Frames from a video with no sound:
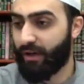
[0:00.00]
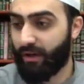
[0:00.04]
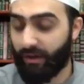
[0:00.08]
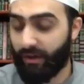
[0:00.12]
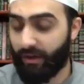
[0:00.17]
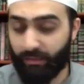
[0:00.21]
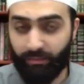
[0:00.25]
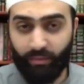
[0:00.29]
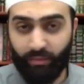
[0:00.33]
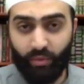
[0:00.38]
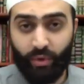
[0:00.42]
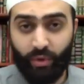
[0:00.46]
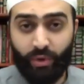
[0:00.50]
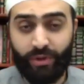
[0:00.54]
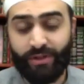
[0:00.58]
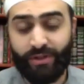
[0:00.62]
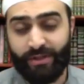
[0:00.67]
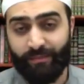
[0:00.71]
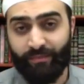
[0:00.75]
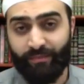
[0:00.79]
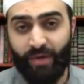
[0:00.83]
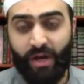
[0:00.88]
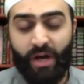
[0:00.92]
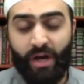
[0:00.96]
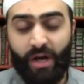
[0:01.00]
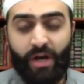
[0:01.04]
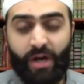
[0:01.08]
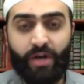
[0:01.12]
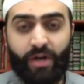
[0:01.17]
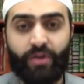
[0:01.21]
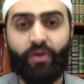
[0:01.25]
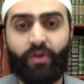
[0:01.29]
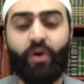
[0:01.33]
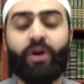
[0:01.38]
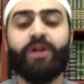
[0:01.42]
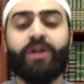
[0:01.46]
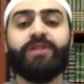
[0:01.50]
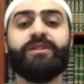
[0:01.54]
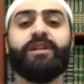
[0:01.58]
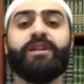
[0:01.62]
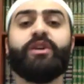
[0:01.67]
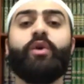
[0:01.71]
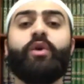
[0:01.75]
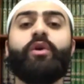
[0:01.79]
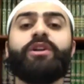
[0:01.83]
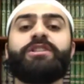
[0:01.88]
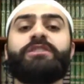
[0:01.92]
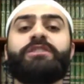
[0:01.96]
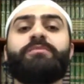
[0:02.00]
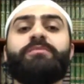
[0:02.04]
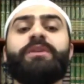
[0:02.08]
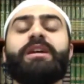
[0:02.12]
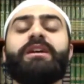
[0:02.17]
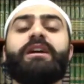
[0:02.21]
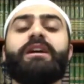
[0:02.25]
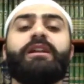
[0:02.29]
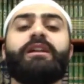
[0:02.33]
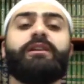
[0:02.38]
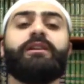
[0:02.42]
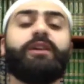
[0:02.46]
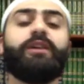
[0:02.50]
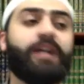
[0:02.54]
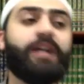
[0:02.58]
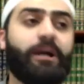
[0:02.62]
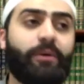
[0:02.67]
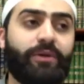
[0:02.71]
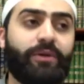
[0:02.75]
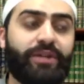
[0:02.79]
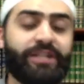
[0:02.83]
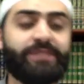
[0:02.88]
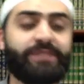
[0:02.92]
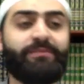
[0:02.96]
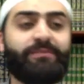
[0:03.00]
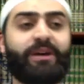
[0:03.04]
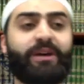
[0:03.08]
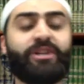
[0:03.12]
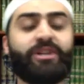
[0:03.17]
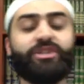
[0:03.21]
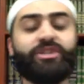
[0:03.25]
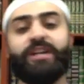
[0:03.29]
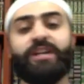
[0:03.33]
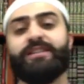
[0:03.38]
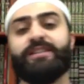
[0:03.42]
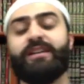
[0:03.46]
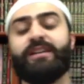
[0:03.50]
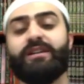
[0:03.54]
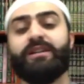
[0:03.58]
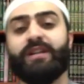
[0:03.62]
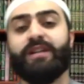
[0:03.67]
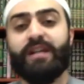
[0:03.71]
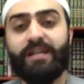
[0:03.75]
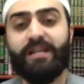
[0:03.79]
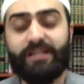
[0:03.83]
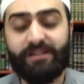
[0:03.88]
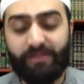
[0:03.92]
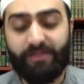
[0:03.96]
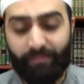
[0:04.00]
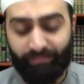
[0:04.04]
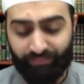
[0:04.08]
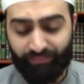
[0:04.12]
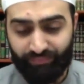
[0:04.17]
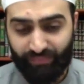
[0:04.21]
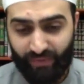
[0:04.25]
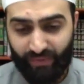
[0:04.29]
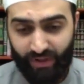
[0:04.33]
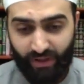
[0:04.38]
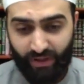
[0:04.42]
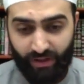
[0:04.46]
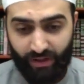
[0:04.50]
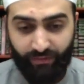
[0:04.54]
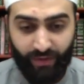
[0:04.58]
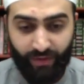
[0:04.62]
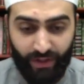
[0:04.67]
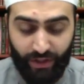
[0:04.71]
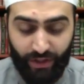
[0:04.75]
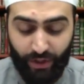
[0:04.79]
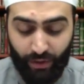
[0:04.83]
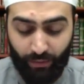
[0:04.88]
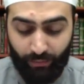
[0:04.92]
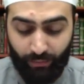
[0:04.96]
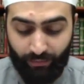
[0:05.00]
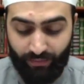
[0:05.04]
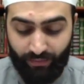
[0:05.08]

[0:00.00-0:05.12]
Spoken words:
rules. Nor is it going to be look at what this marja said in his video.